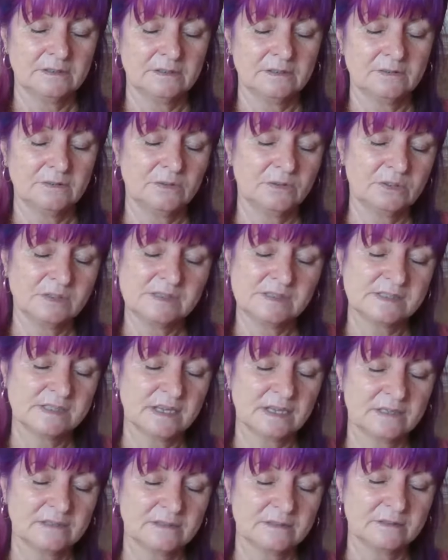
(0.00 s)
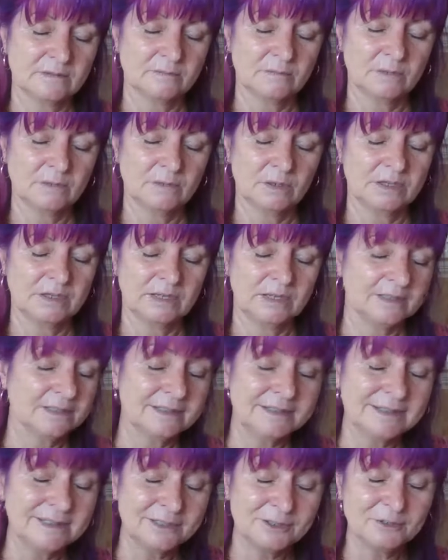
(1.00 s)
Or is that my
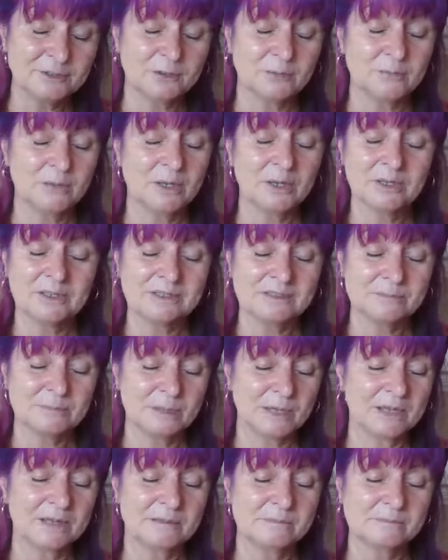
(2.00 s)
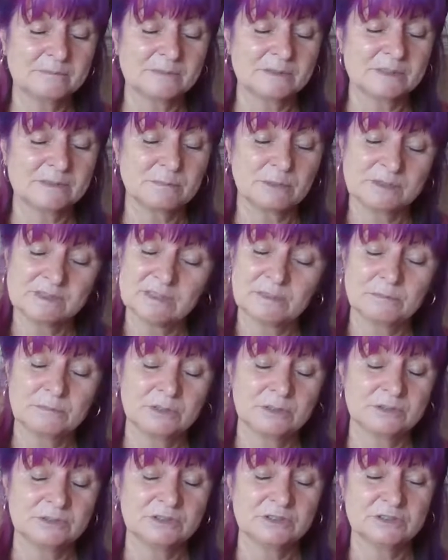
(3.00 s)
analytical mind, perhaps, my
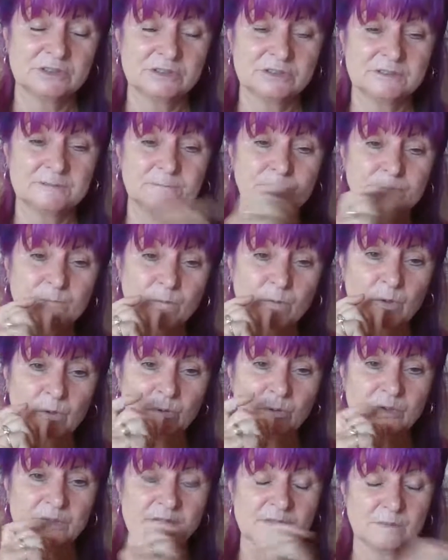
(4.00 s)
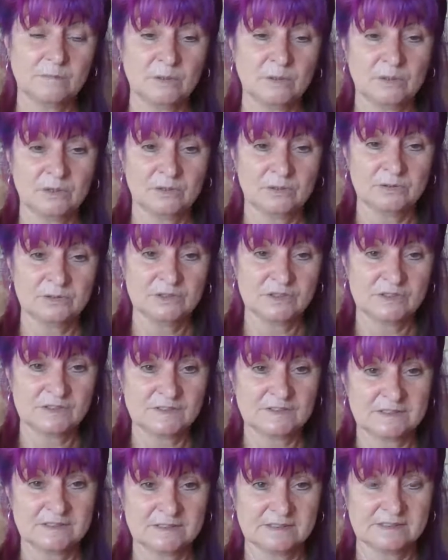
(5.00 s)
subconscious? Or is it my
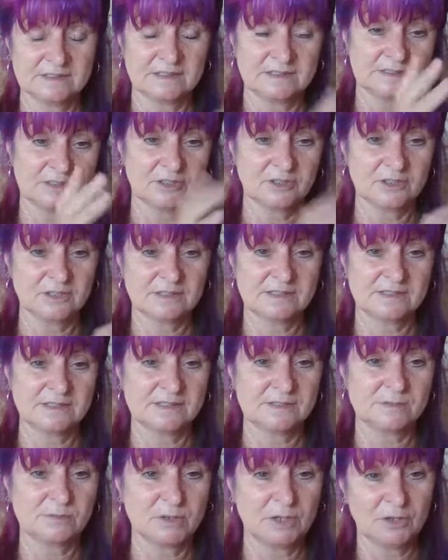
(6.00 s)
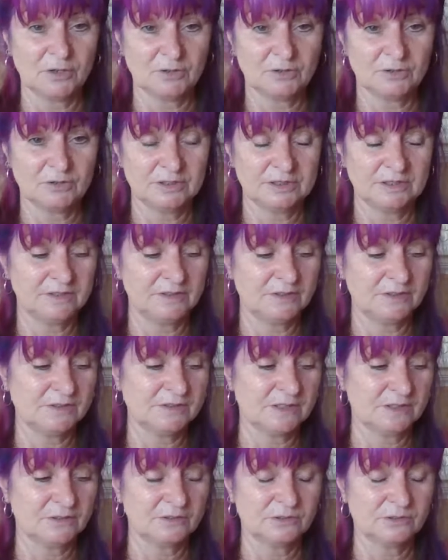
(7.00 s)
consciousness? Now, science says we only
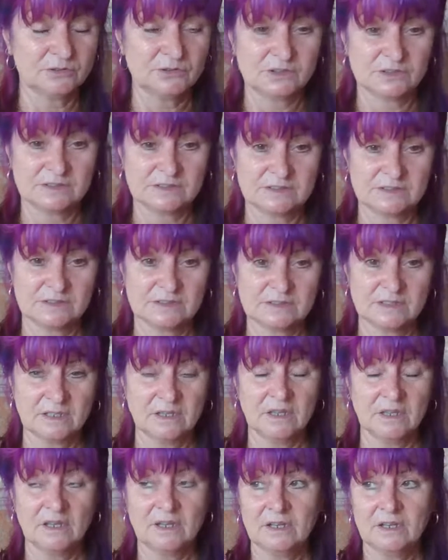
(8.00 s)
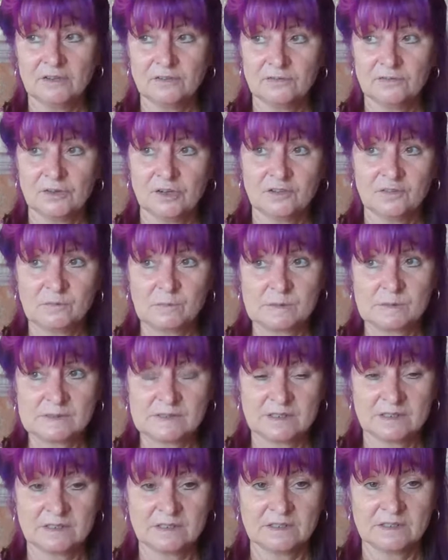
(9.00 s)
use our consciousness
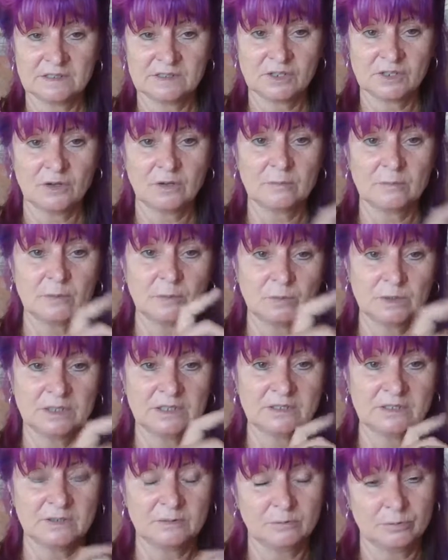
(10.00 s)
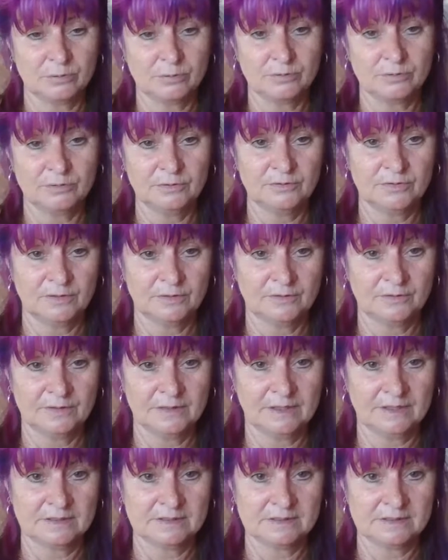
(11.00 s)
5% of the time, but we can improve on
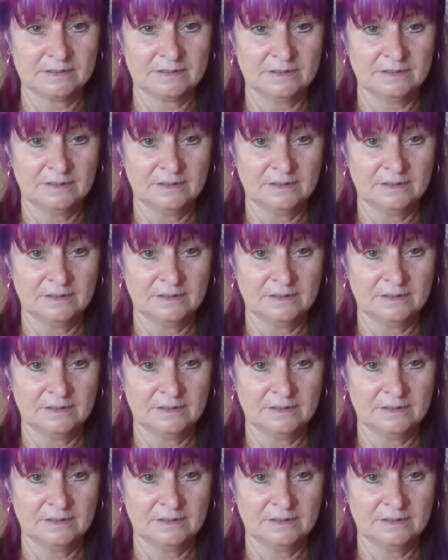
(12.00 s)
that.